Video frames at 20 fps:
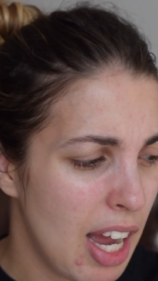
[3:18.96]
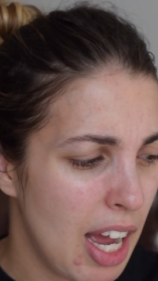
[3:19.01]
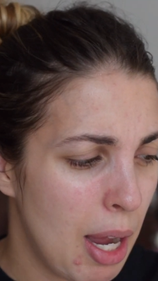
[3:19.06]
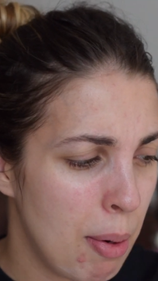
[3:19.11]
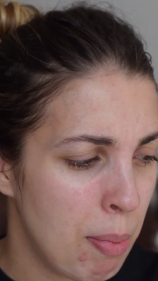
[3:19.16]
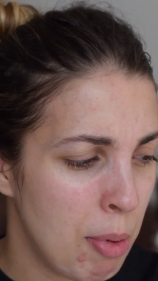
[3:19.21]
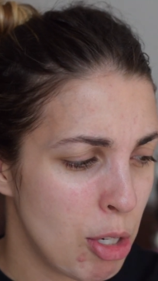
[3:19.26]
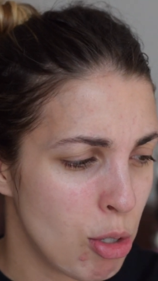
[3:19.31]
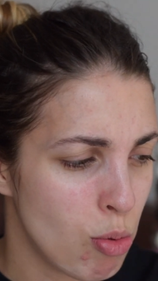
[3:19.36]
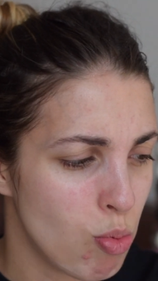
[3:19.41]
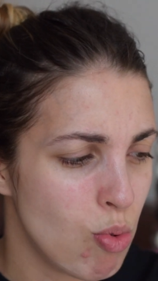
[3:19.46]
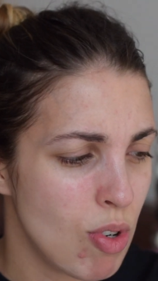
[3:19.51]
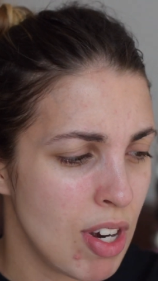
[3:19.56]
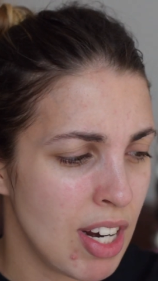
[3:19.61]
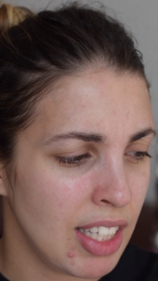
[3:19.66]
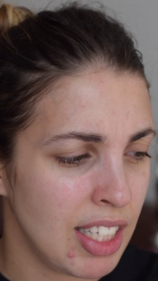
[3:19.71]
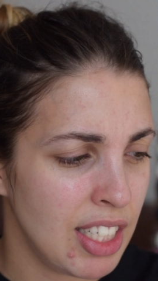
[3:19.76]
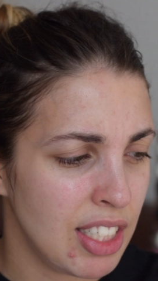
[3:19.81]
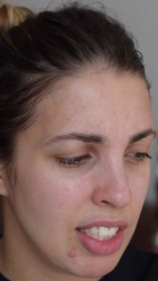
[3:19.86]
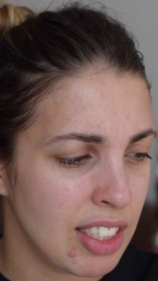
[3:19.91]
which
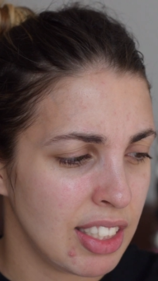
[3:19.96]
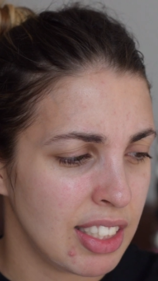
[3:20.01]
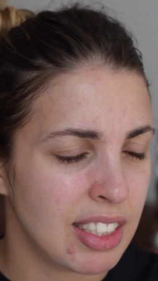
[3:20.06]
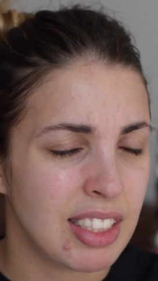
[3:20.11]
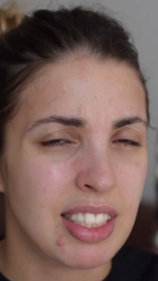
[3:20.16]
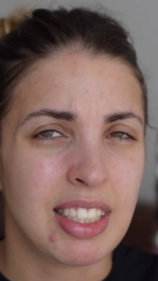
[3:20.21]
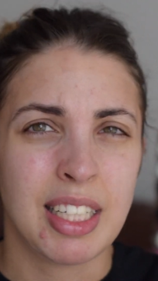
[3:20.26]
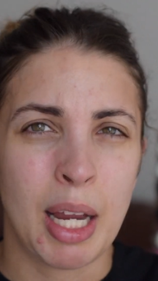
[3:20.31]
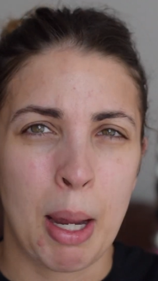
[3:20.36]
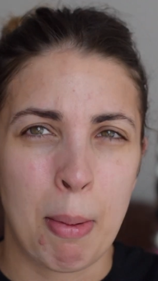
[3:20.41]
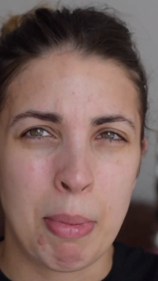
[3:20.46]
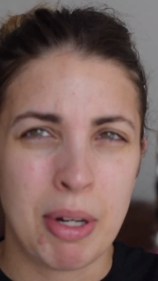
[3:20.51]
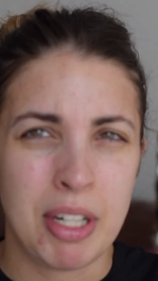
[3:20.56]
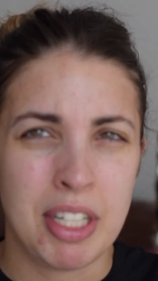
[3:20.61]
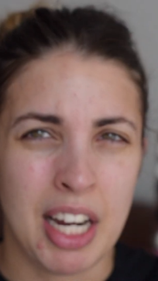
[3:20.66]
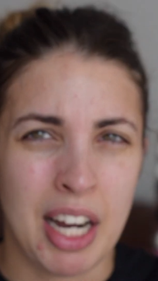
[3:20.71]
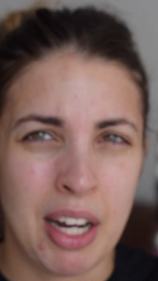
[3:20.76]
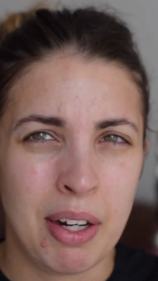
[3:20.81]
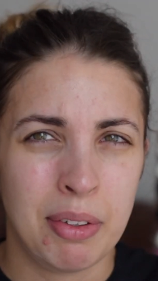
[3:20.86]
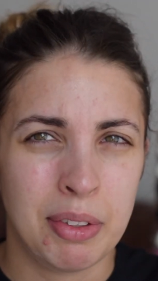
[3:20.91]
really does get me
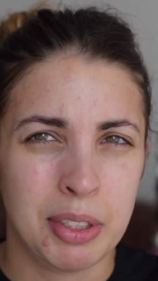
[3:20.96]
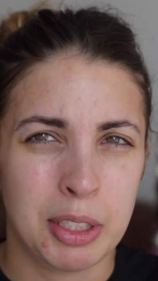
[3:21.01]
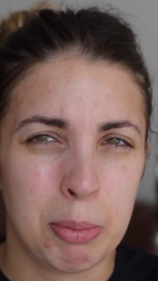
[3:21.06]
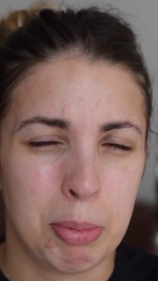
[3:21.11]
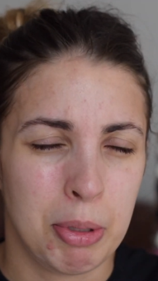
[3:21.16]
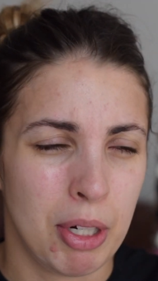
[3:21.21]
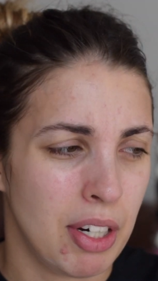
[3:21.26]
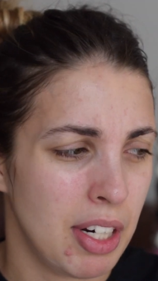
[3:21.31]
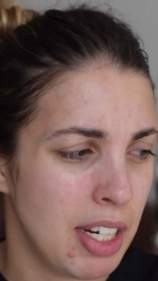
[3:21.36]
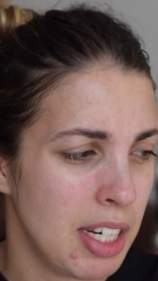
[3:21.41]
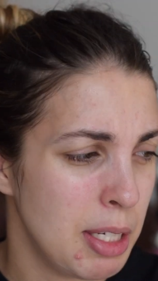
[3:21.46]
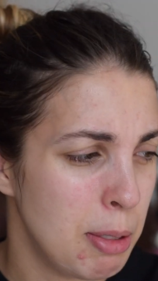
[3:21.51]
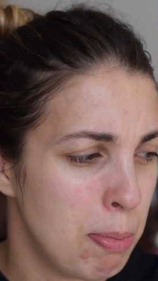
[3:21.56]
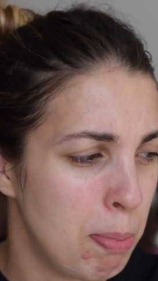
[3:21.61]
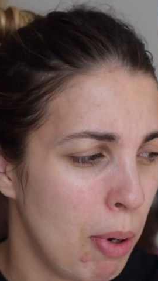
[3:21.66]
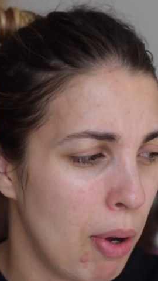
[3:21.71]
down, to be honest.